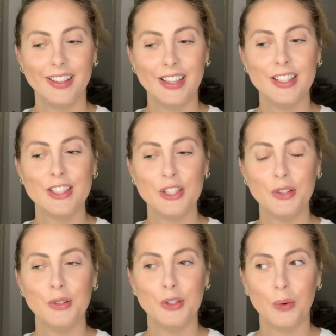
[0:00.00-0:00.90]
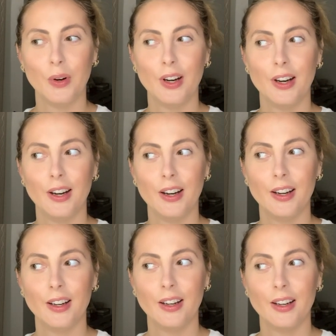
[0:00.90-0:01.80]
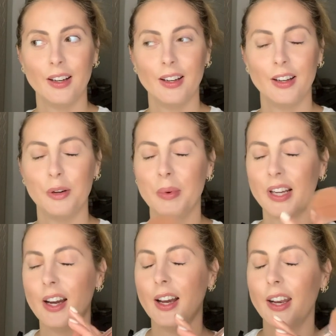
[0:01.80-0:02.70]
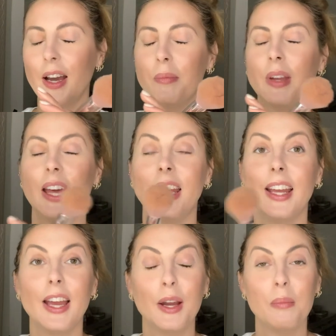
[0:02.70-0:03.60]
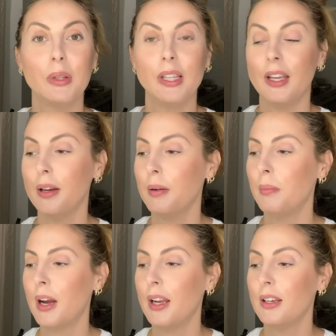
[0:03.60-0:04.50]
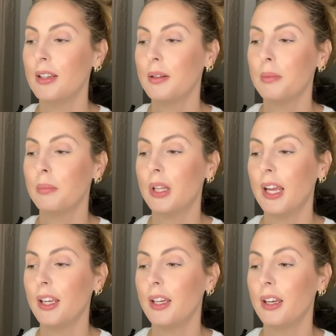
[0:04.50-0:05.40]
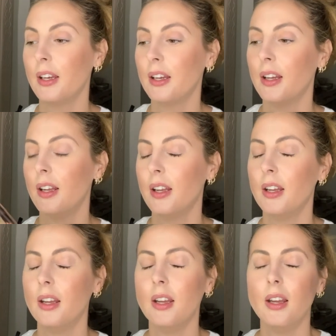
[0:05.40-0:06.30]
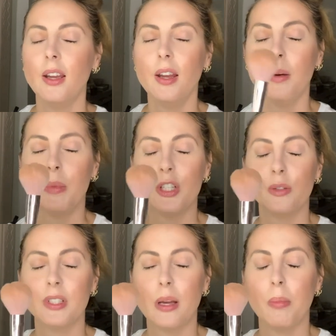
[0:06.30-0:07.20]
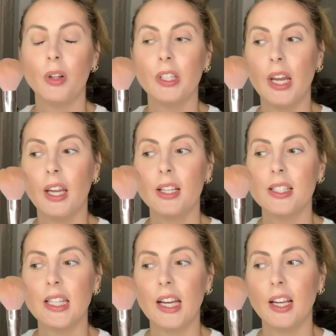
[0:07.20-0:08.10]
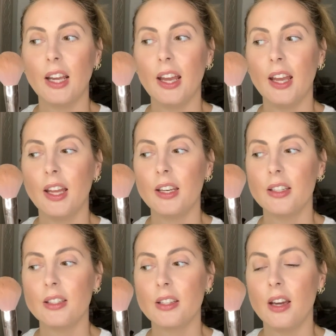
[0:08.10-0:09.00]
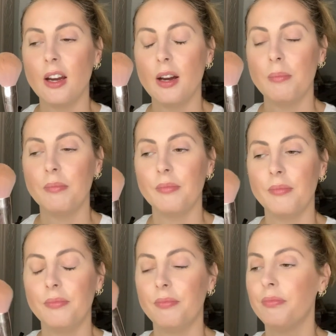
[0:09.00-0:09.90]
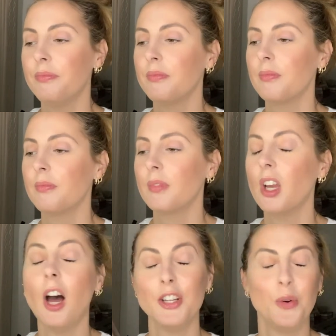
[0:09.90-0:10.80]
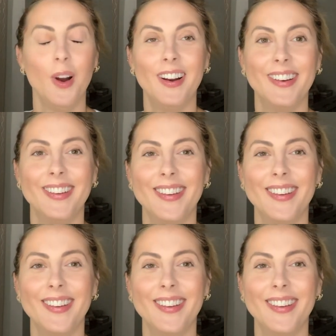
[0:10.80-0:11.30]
into your, oh my God, I'm getting a complete mind blank. Major was up all night sick and um, contour.